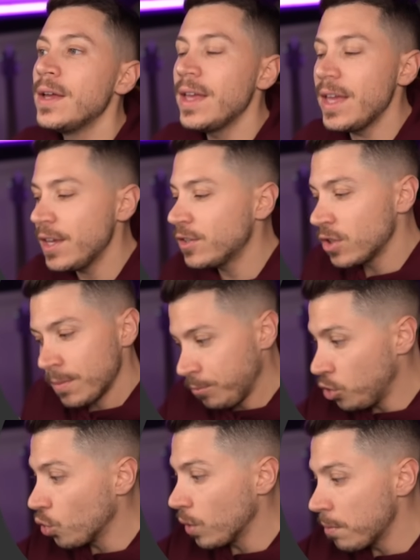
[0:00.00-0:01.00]
is
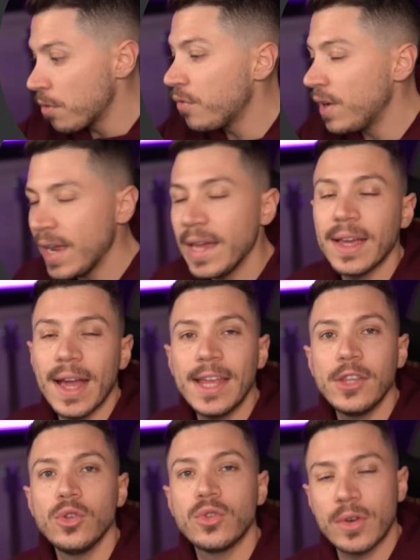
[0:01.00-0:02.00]
you remove LINQ and
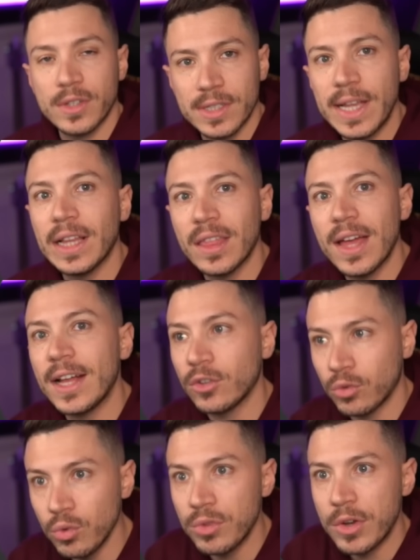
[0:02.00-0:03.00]
you translate that
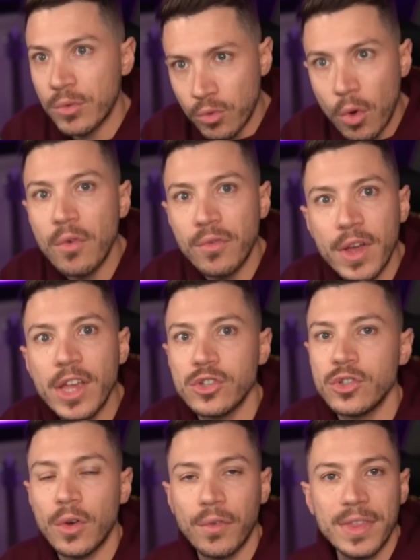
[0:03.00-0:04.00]
to the raw
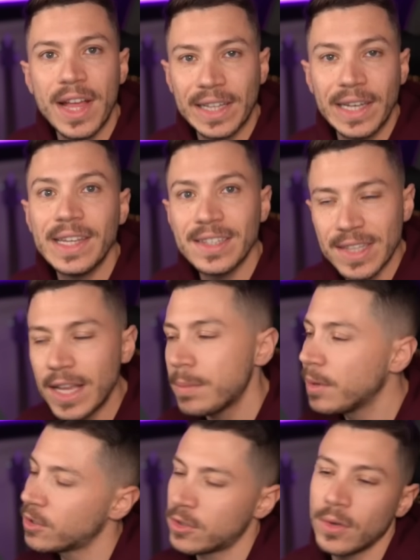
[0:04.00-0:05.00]
version of that LINQ
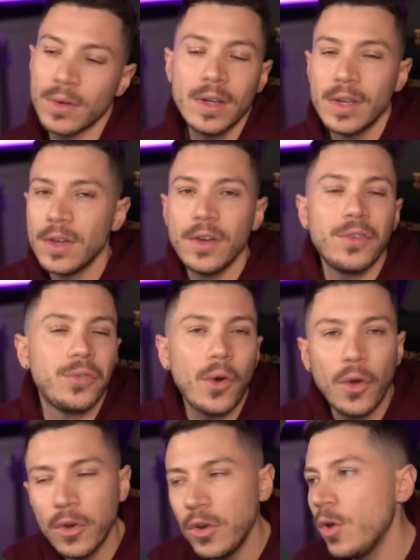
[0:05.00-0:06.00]
statement. So
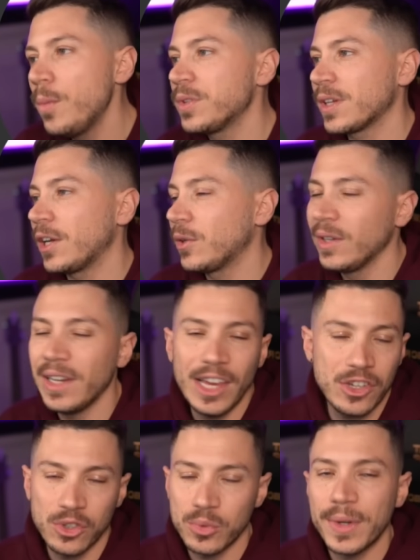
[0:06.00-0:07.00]
for loops,
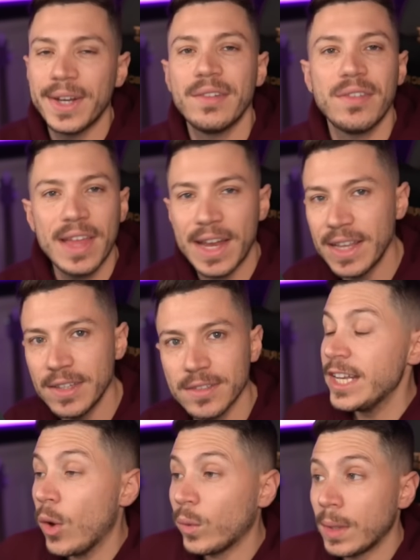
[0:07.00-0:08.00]
calculations, whatever that is.
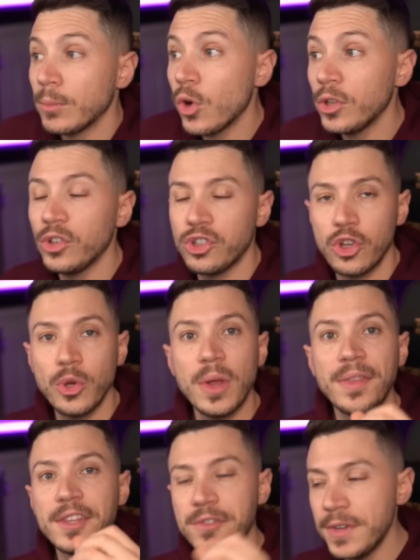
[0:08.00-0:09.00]
Now, what I'm going to show you in
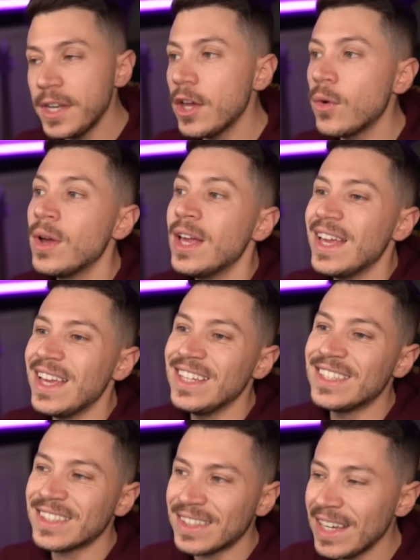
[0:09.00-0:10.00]
this video is
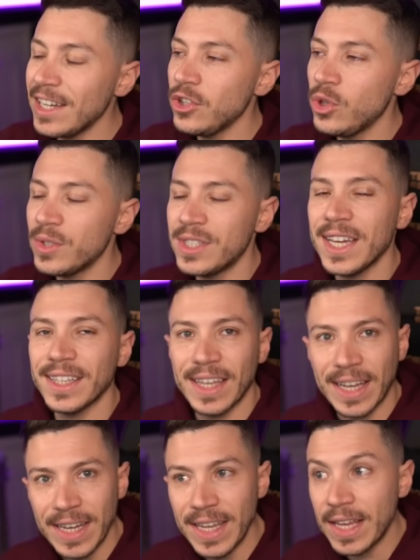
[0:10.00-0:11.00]
still using a
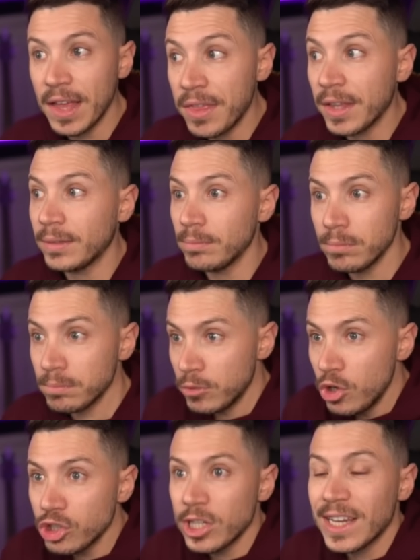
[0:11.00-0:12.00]
technique that
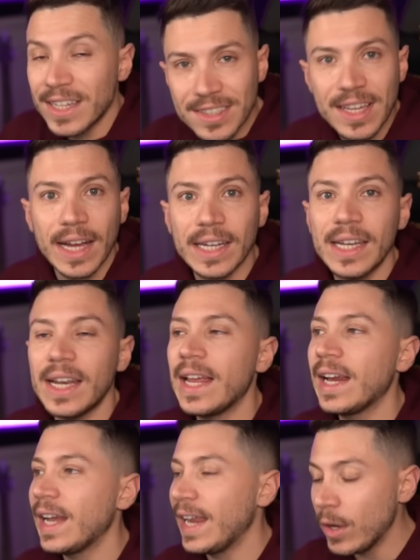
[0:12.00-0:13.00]
looks exactly like
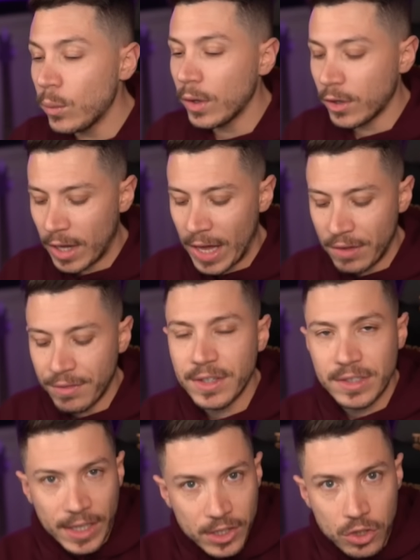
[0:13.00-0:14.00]
LINQ. We're going to have
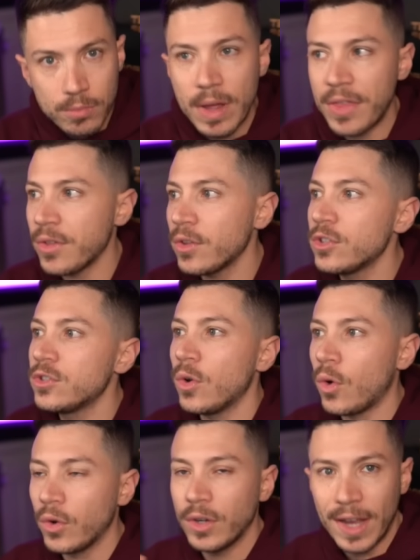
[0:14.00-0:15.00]
extension methods
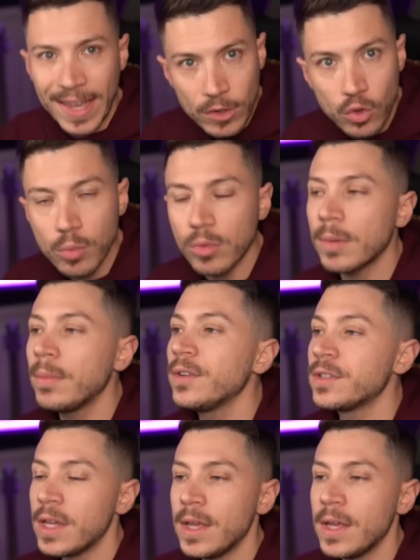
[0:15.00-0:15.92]
on enumerables,